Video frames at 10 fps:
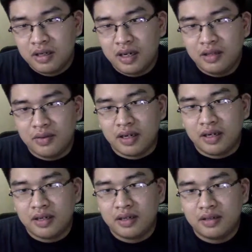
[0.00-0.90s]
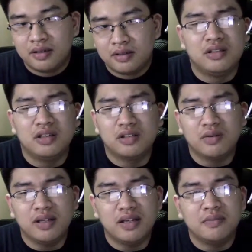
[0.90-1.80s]
Anyway, the
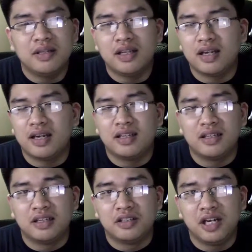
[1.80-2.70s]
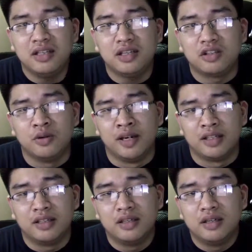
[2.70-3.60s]
Thrilla in Manila had an agenda to it.